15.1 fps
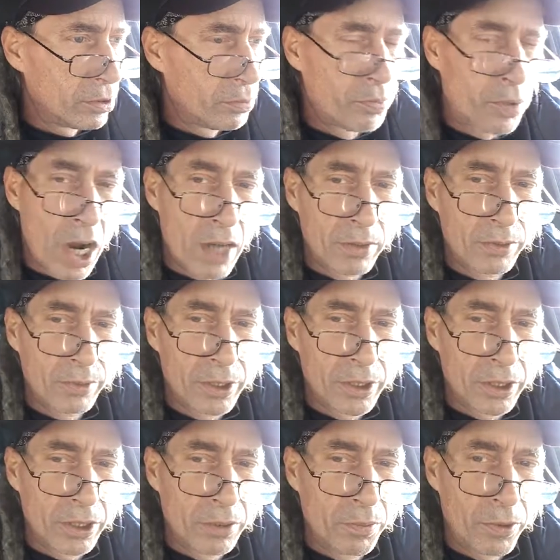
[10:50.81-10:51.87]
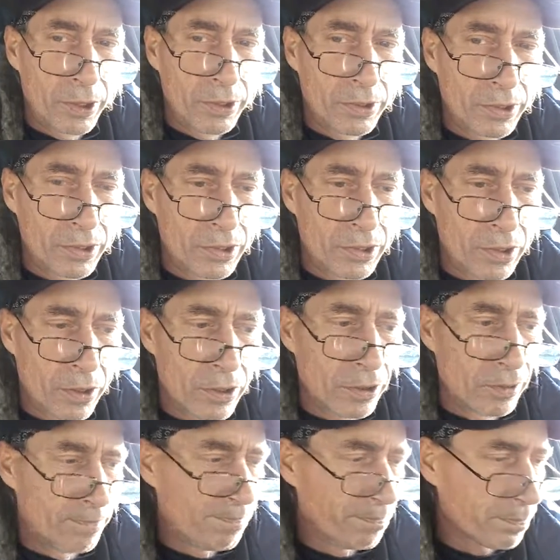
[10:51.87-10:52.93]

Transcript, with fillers: is probably a good place to start.